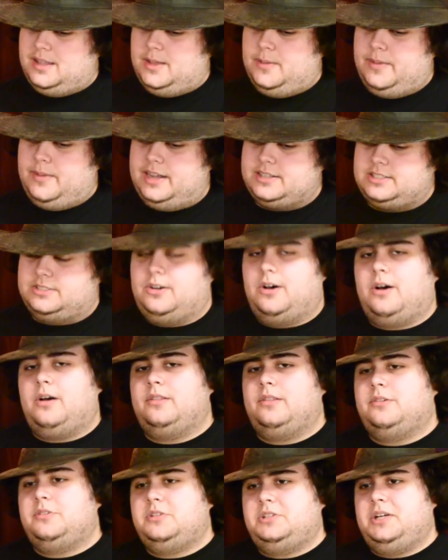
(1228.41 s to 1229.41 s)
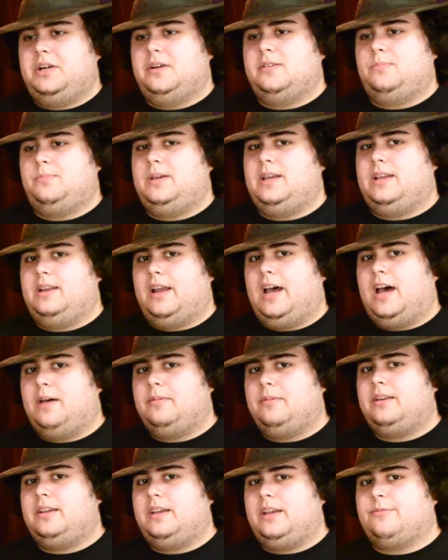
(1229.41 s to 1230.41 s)
Imagine all those years being
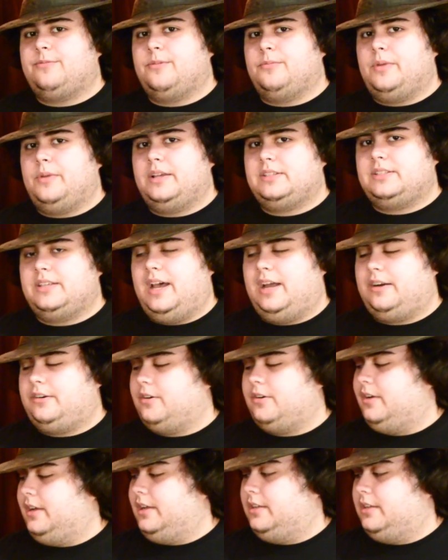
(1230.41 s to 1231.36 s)
nominated for Best Actor.